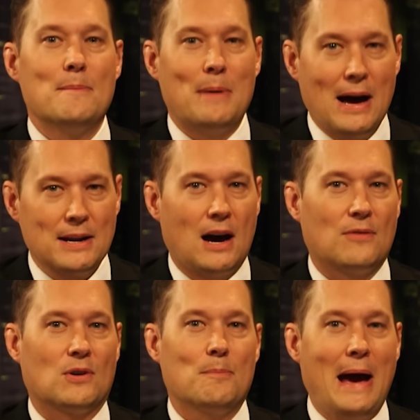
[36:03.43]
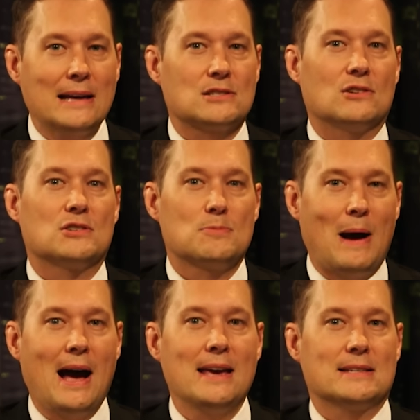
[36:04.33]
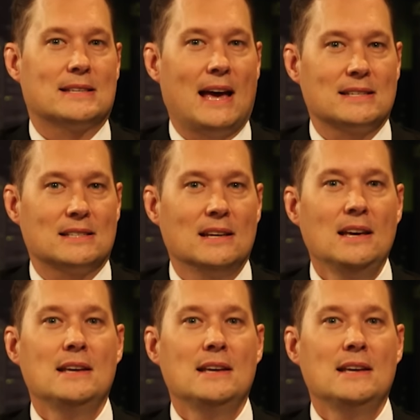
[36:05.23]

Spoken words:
Bonhoeffer, Pastor, Spy, Assassin,